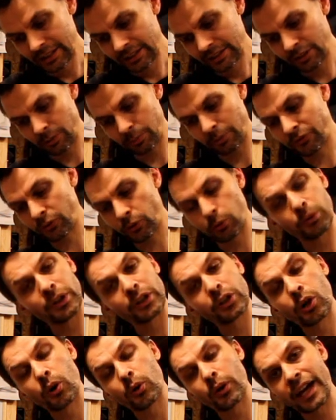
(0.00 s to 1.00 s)
so before we
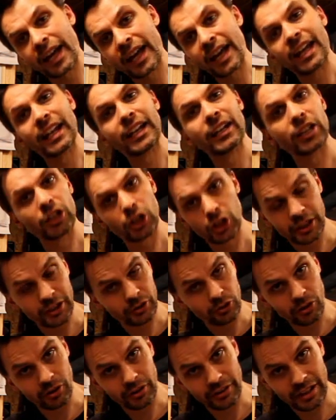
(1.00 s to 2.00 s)
go and look
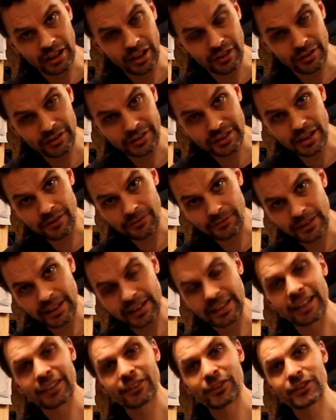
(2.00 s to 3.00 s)
at all the other stuff,
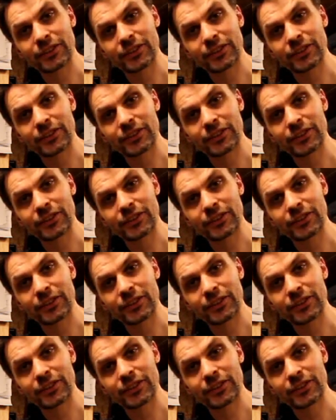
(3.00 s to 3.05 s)
I'd like